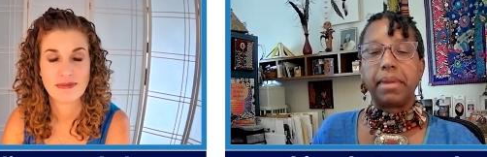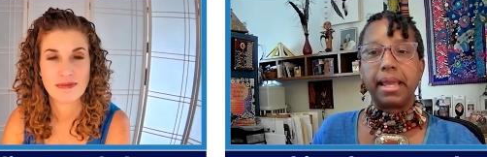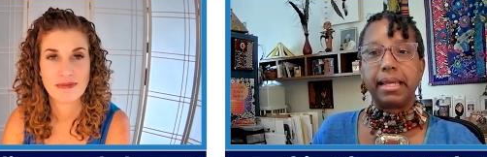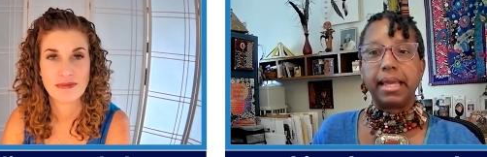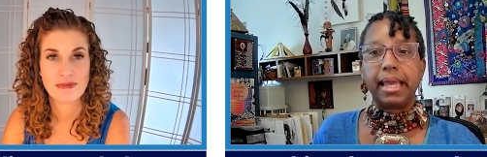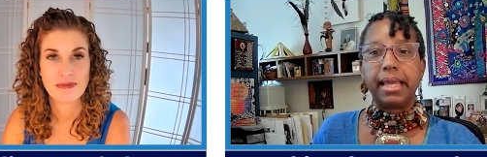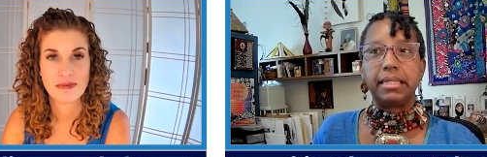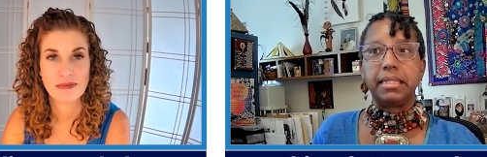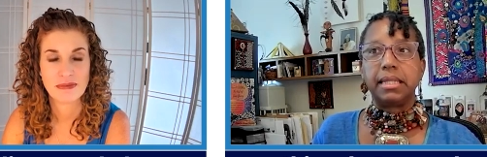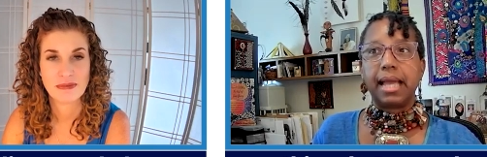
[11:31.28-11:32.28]

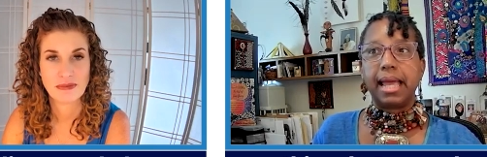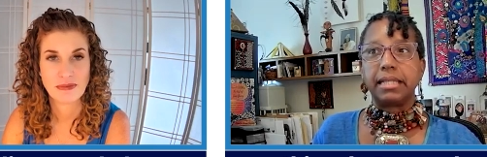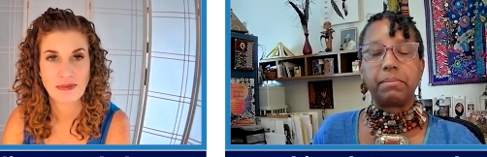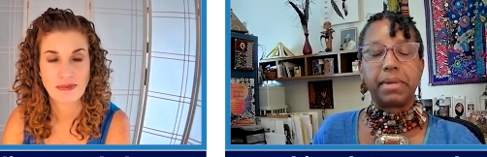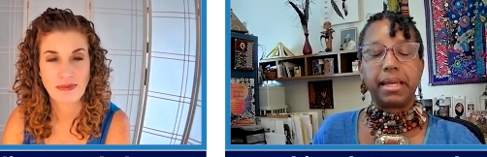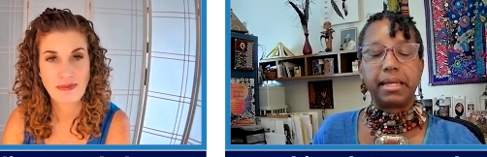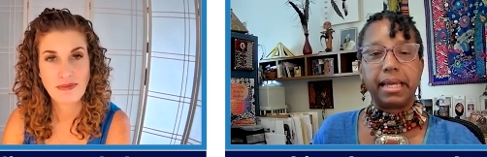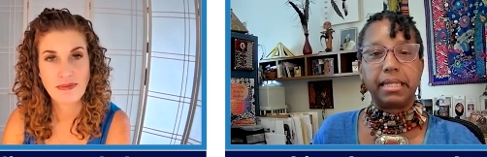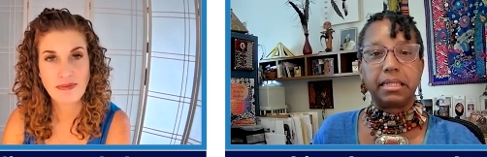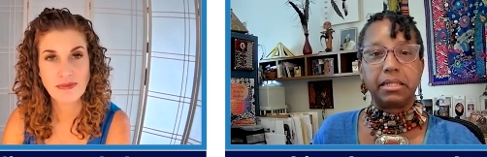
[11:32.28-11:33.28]
Speaker 1: pancakes. I had some
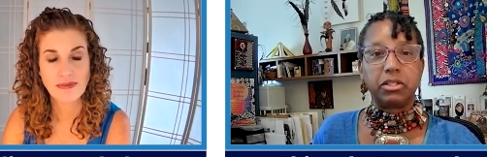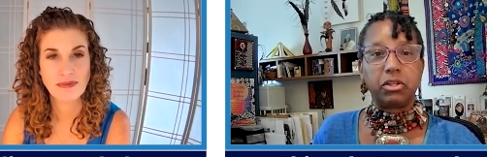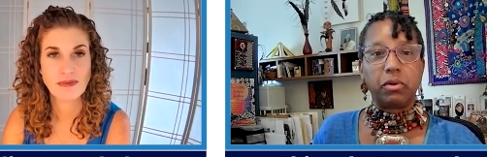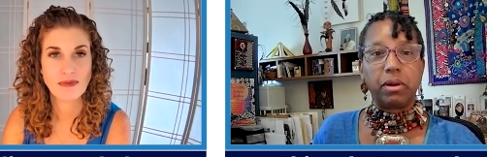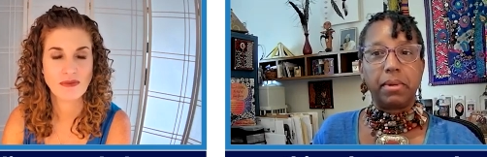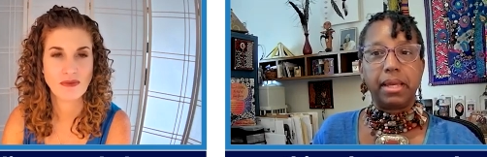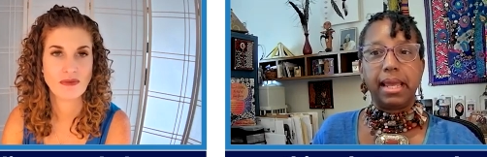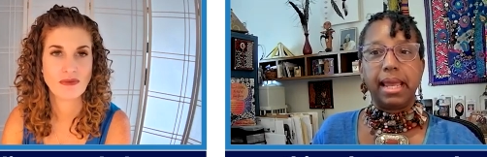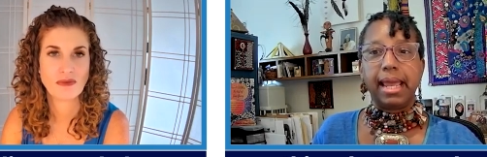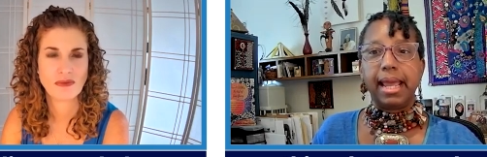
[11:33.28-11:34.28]
pancakes and syrup.
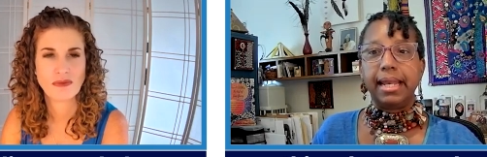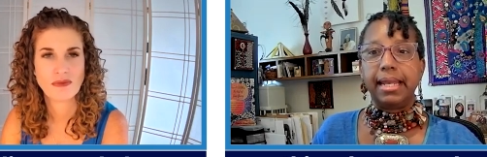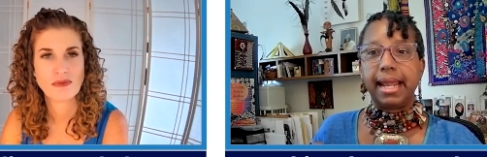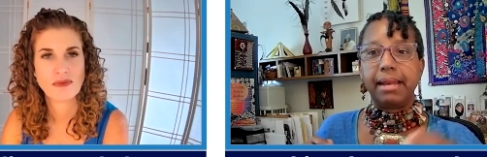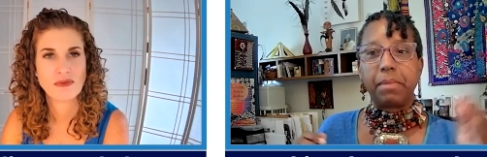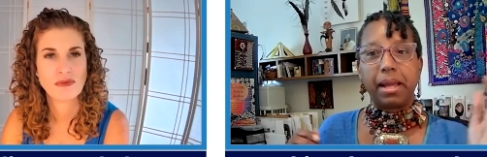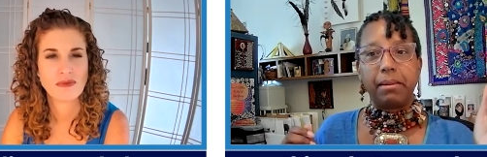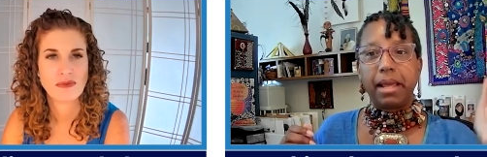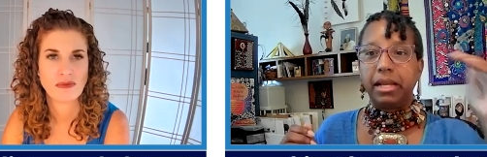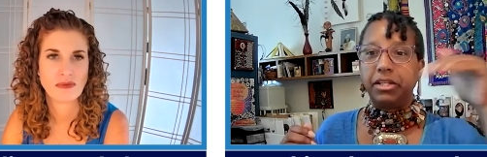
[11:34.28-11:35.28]
And then my
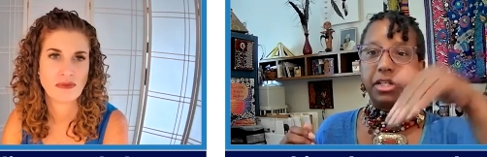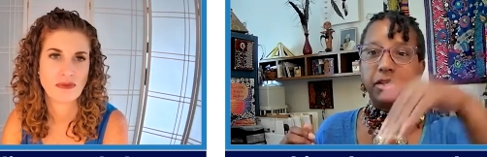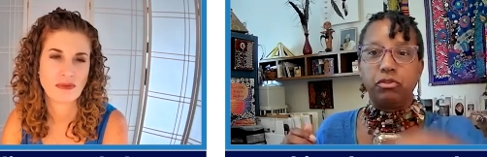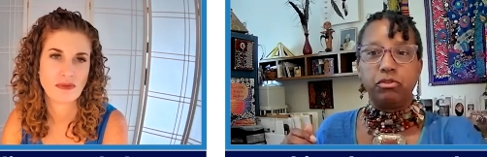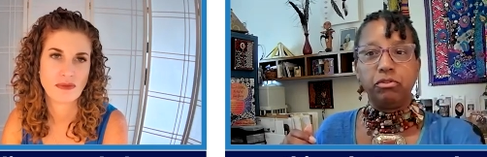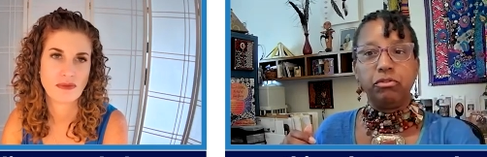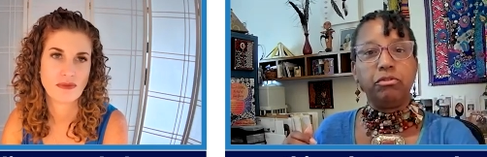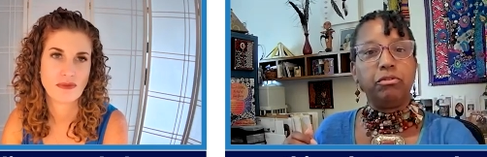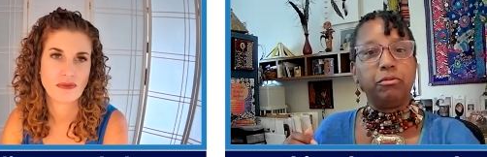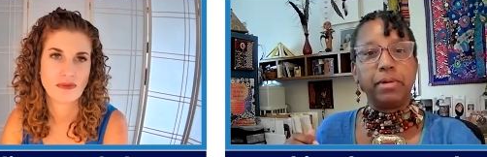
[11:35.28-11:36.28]
energy
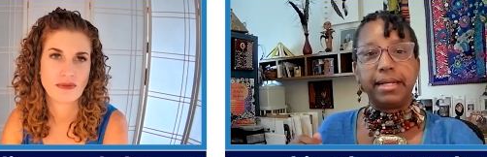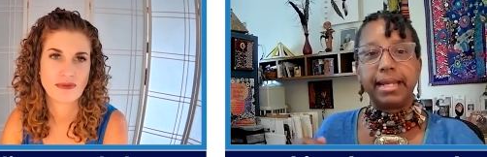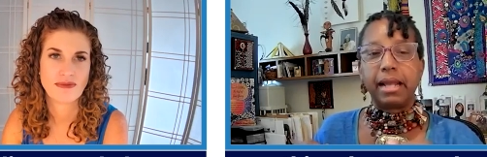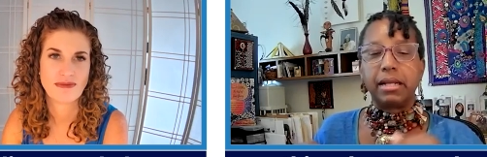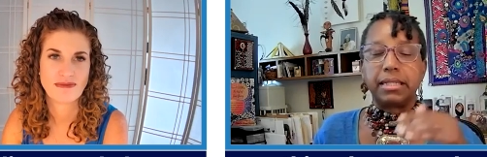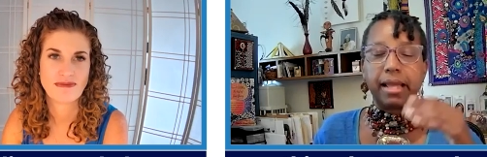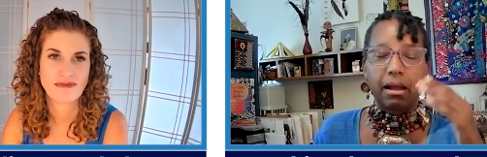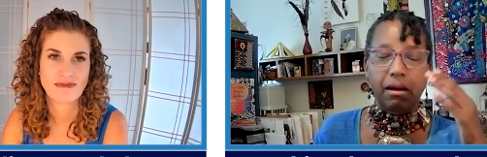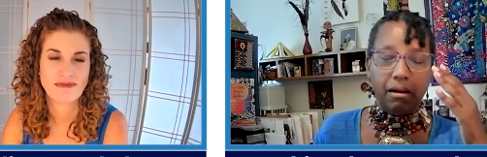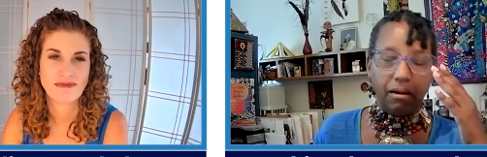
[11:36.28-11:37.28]
went down. It's like,
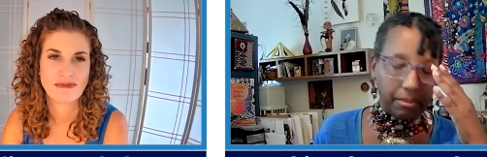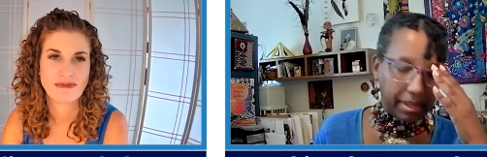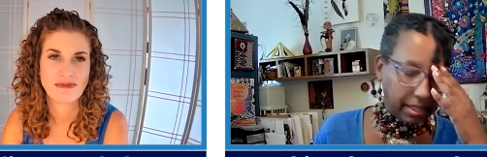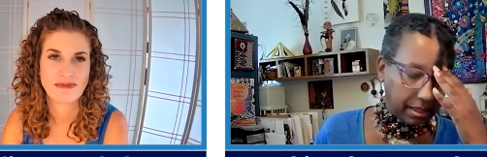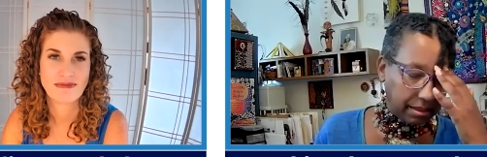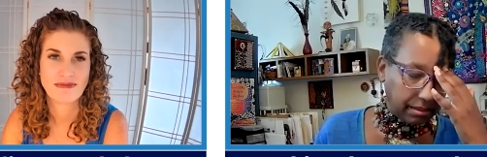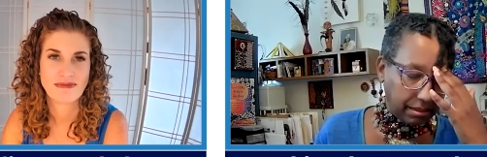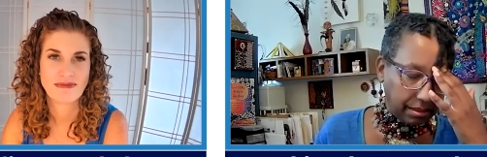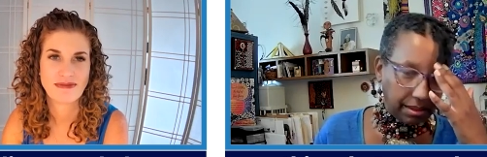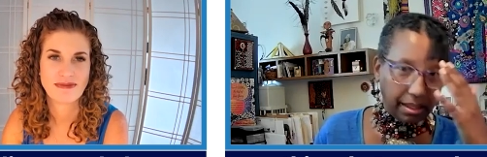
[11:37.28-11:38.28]
oh my
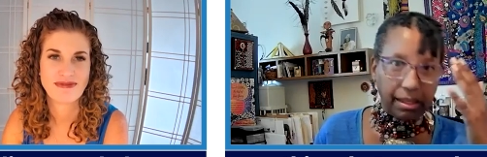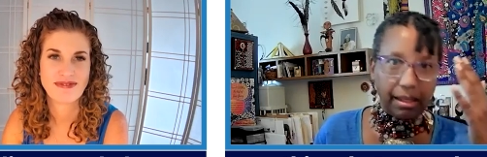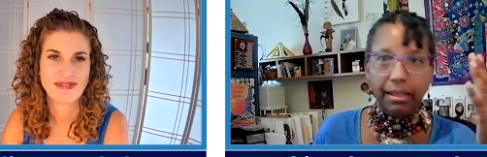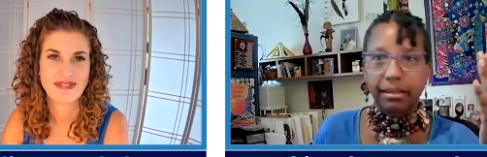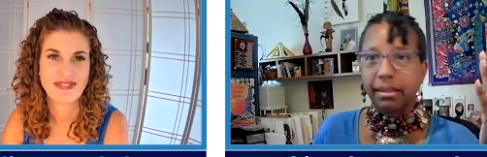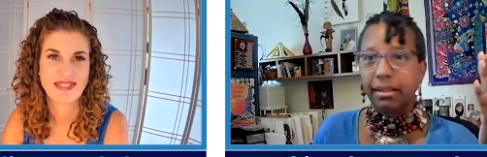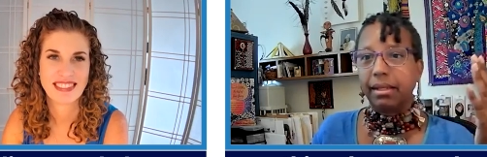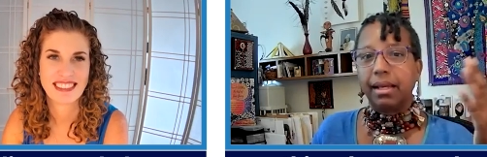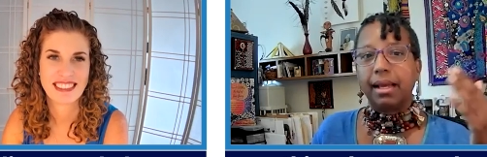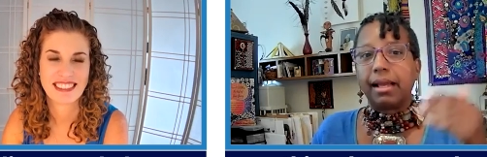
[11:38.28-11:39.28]
God.
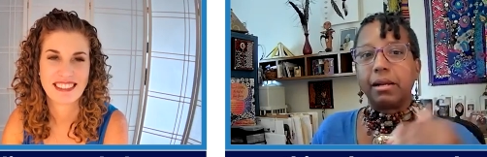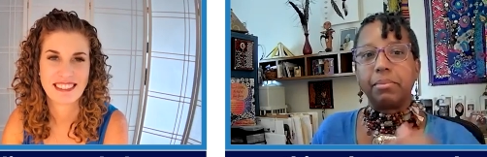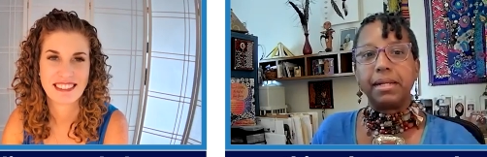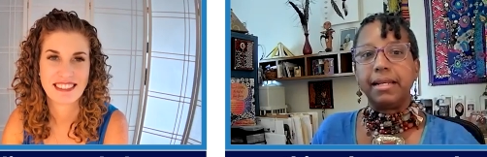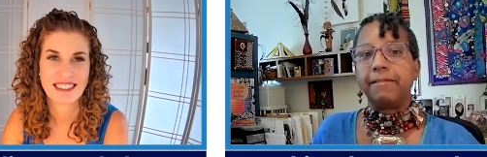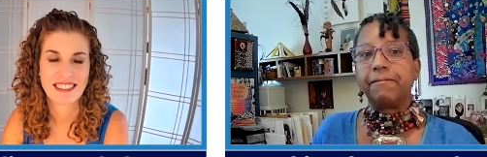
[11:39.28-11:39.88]
I completely